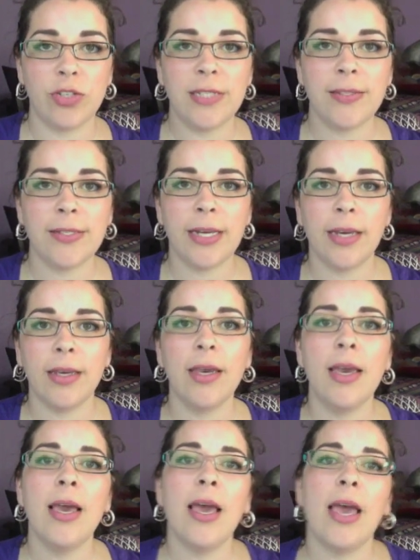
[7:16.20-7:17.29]
And we
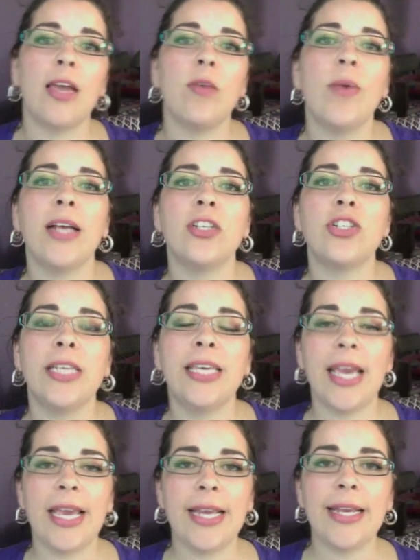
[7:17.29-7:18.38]
actually gained half a
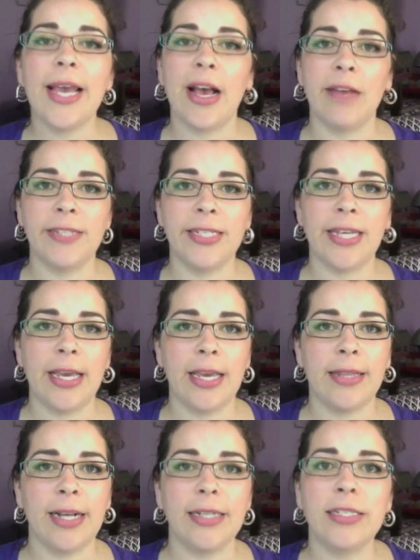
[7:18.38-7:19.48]
day, and that is Christmas
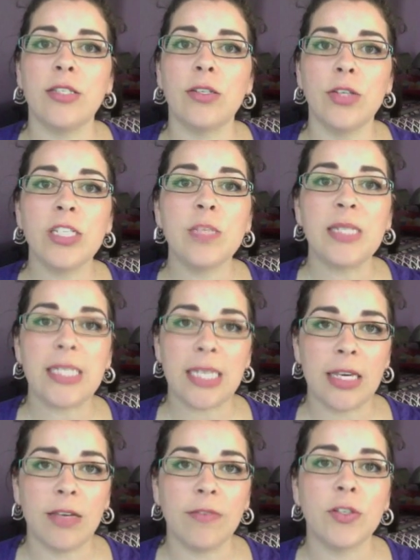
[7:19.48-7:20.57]
Eve. So
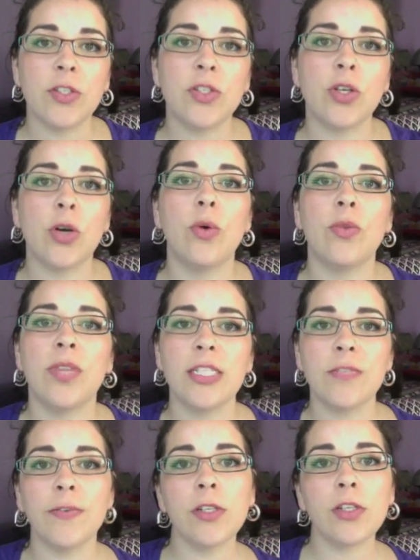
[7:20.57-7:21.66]
that's for the strike
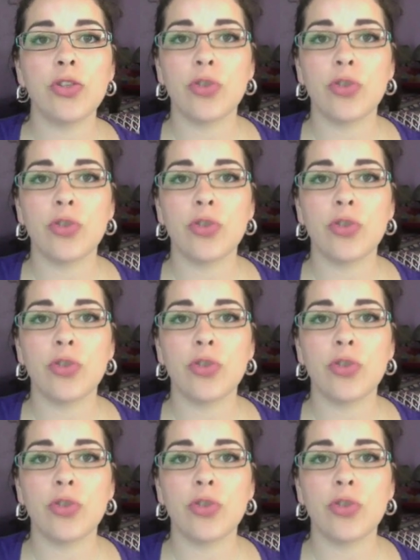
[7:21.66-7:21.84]
people.